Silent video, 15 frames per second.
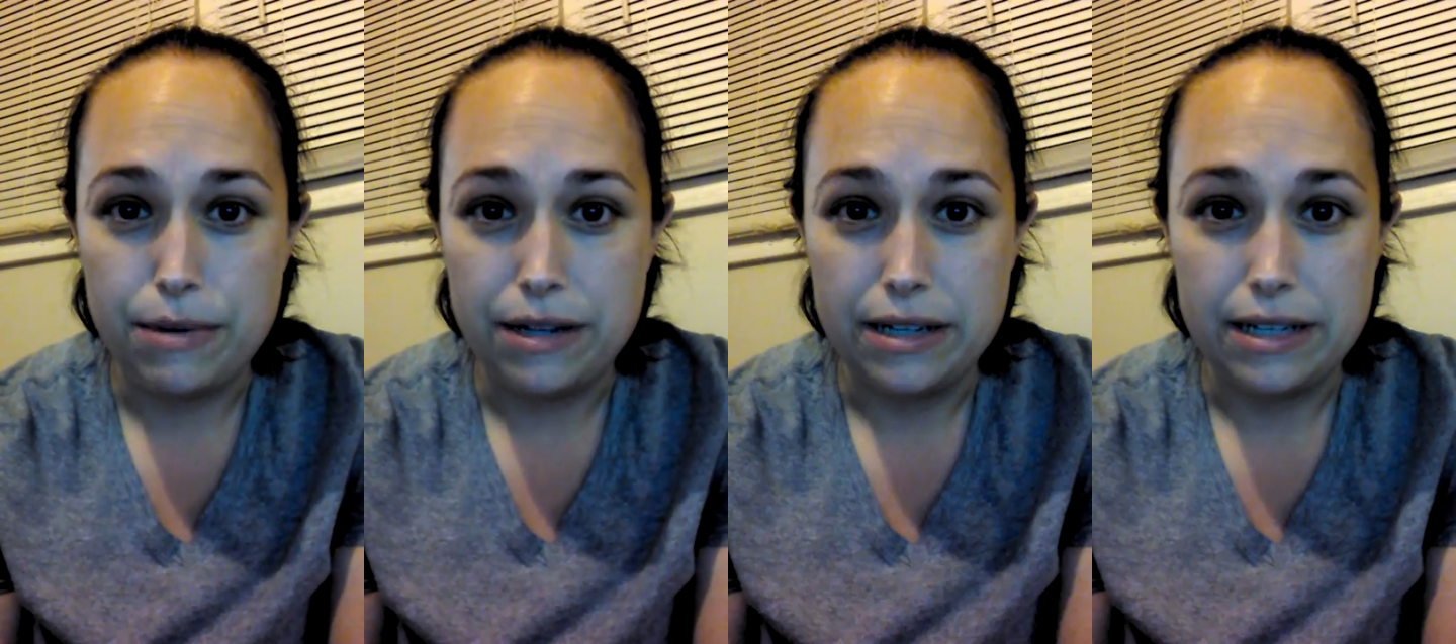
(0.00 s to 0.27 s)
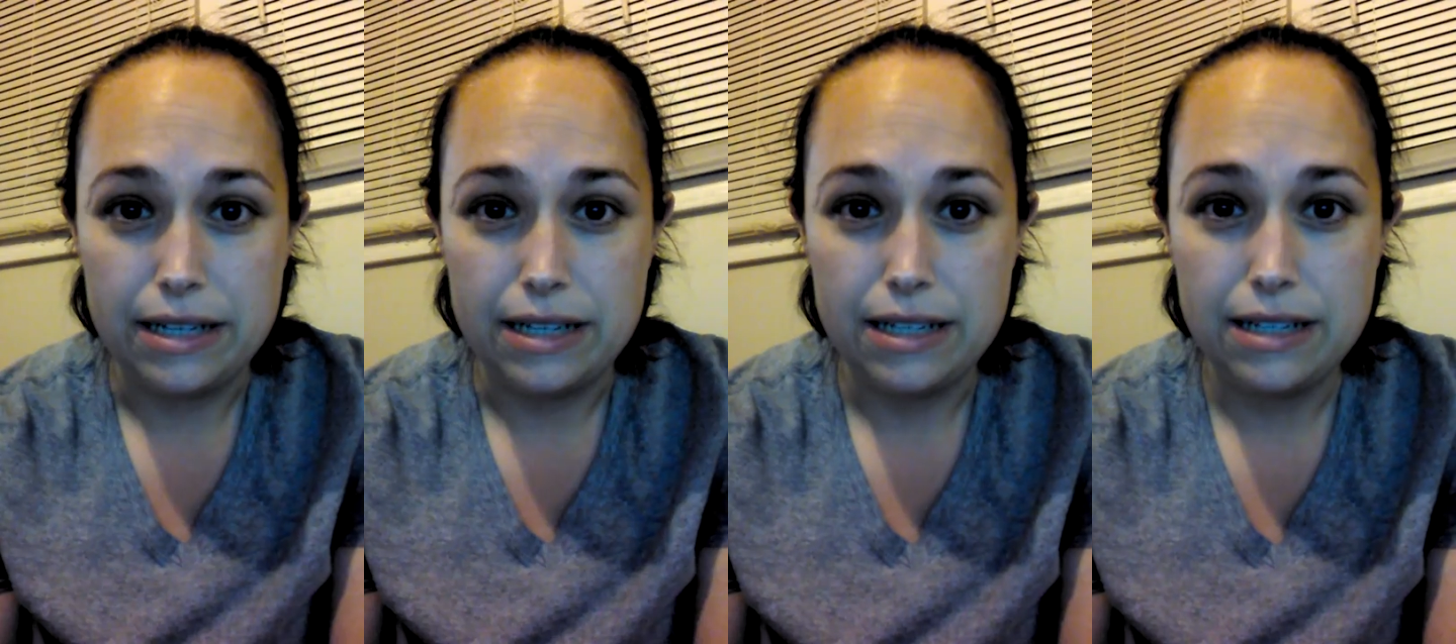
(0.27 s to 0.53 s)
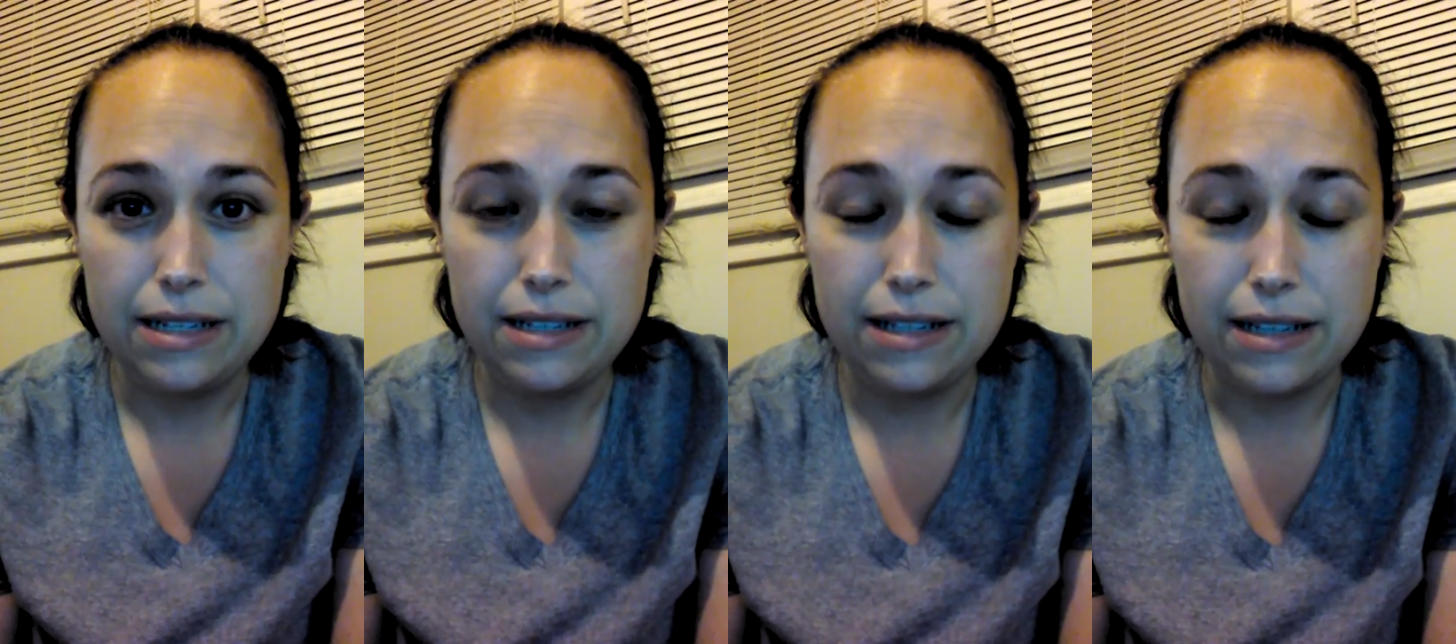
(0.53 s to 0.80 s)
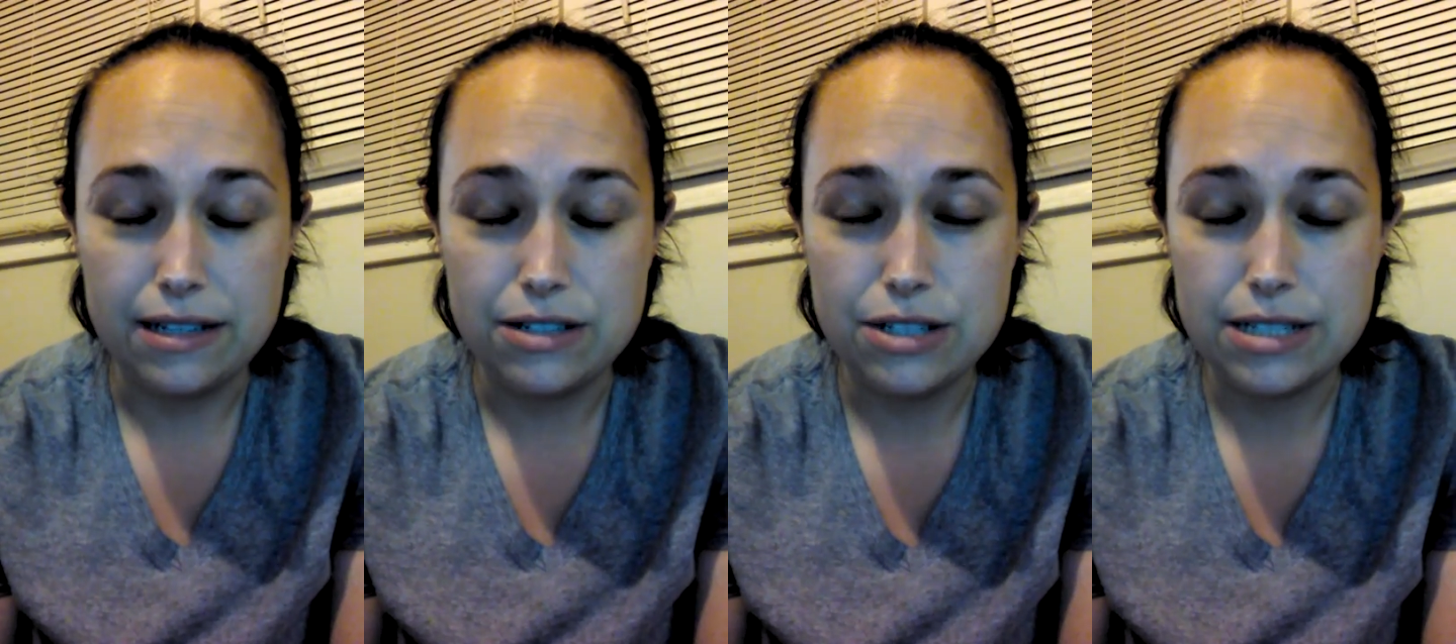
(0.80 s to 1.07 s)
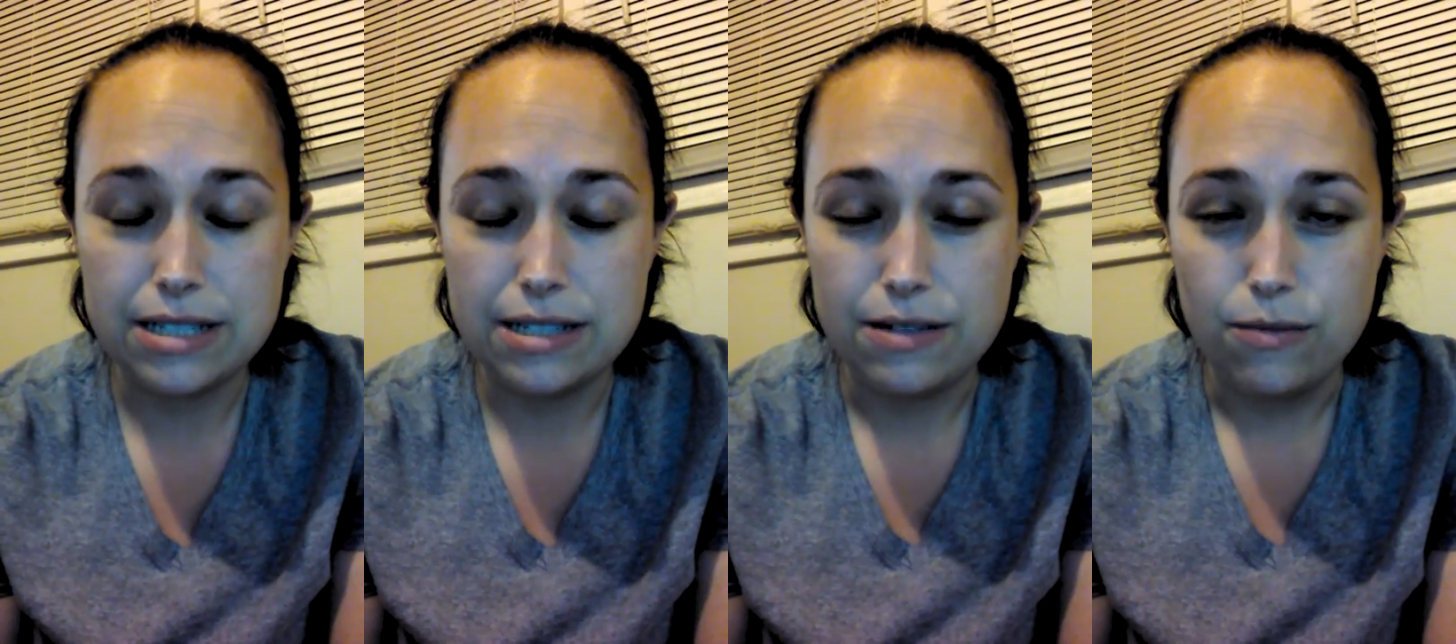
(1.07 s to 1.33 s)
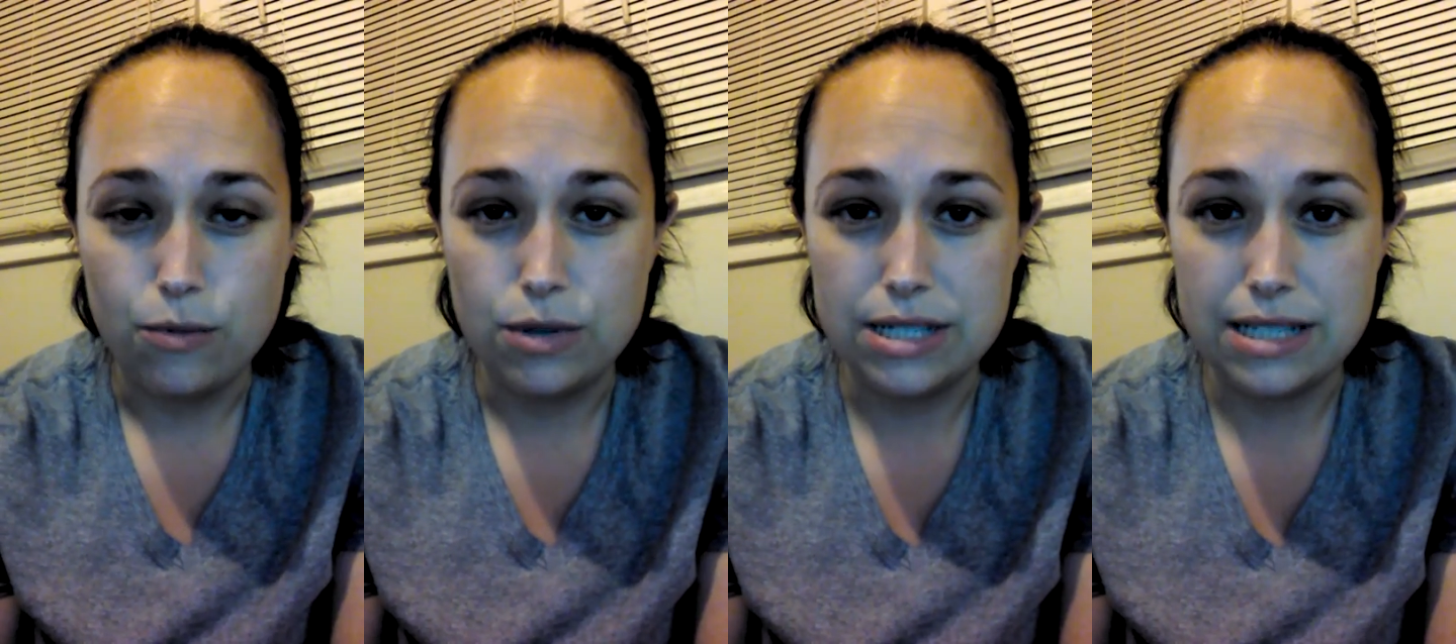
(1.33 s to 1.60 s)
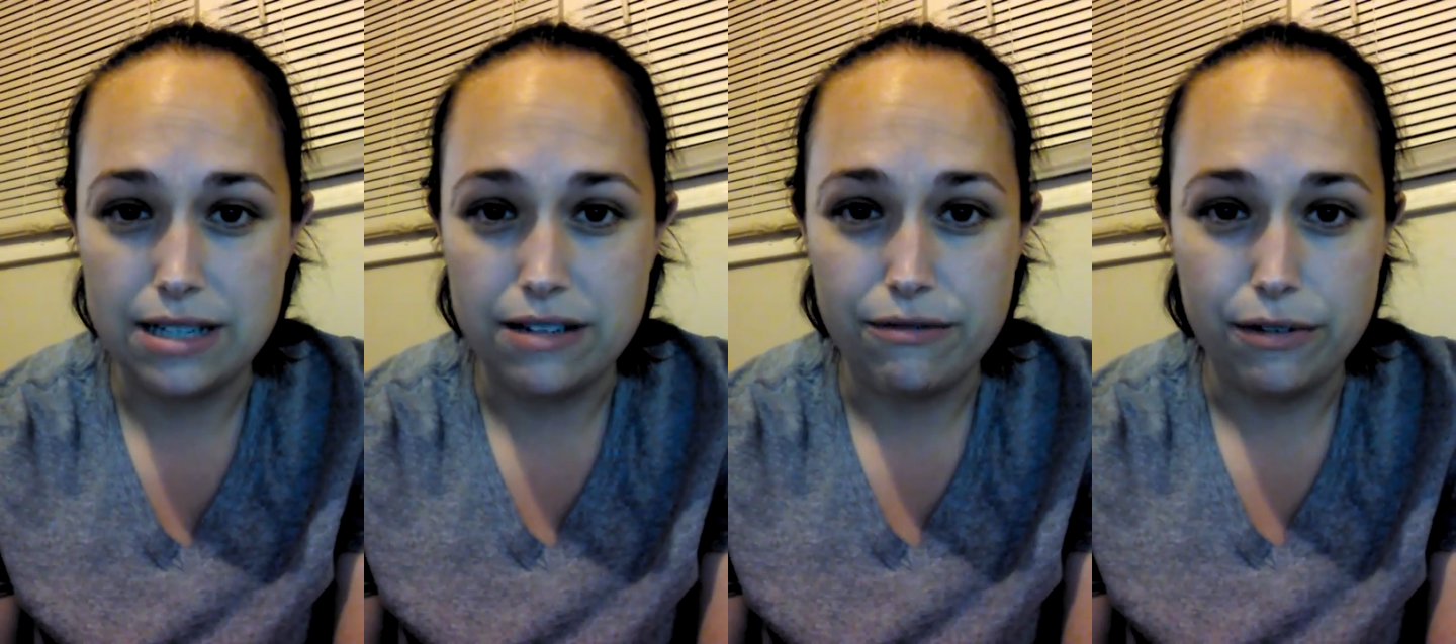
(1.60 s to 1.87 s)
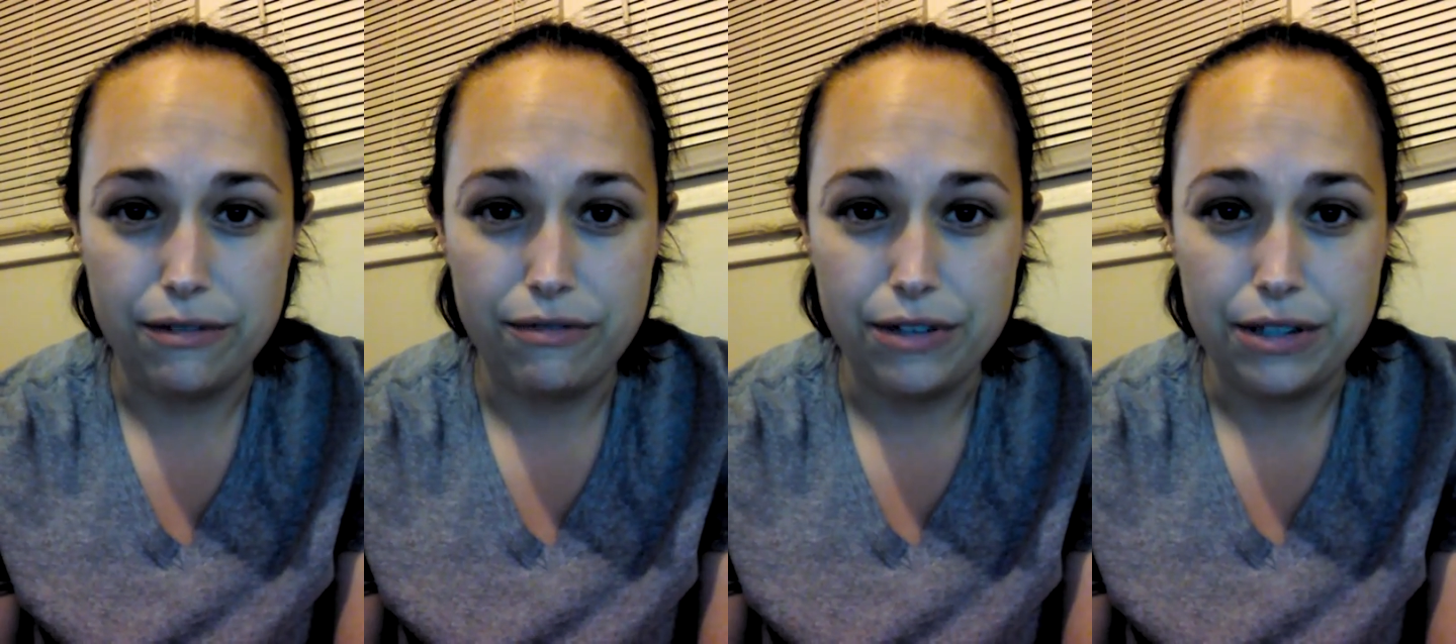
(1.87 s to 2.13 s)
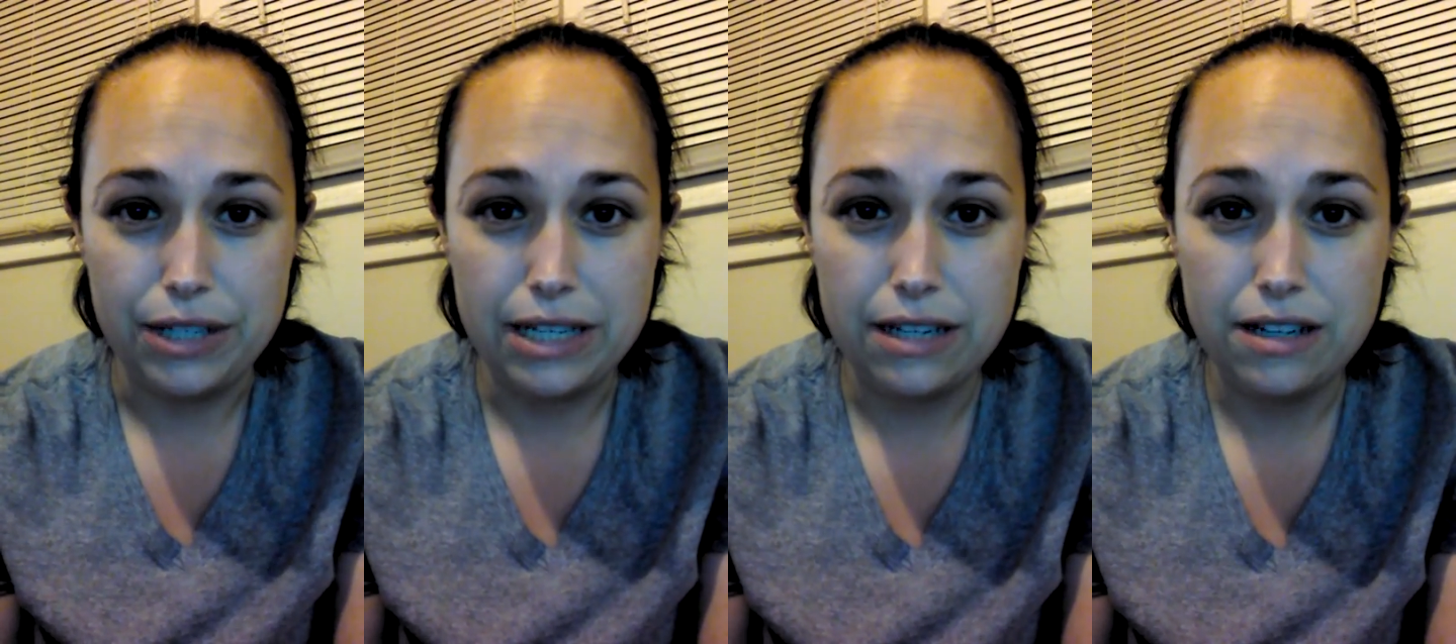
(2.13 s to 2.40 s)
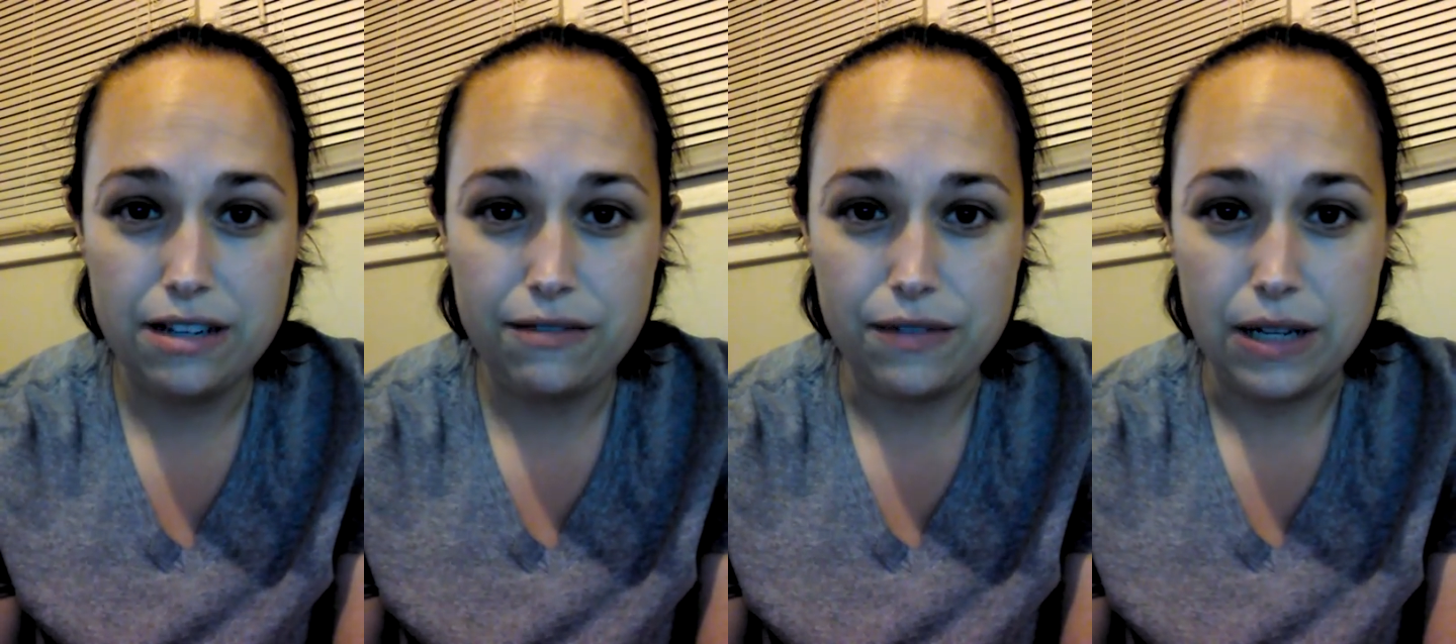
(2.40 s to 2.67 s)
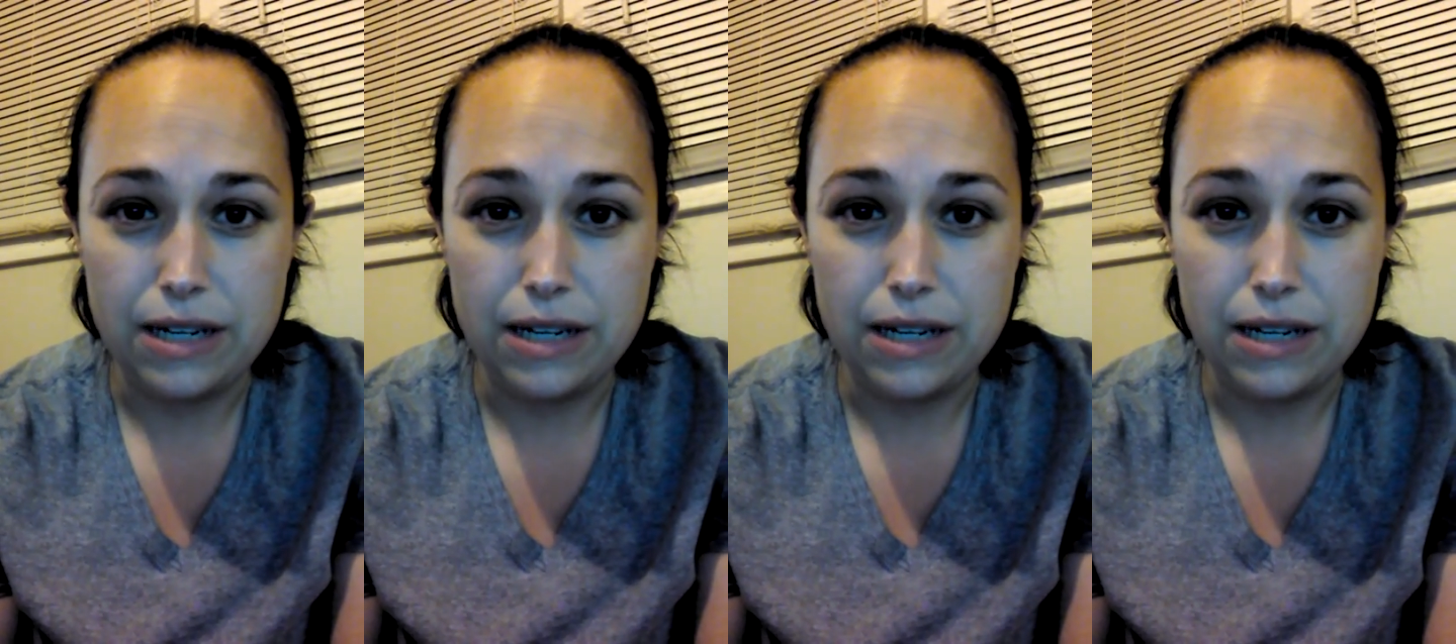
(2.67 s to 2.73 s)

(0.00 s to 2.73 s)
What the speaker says: but it just wasn't fulfilling enough.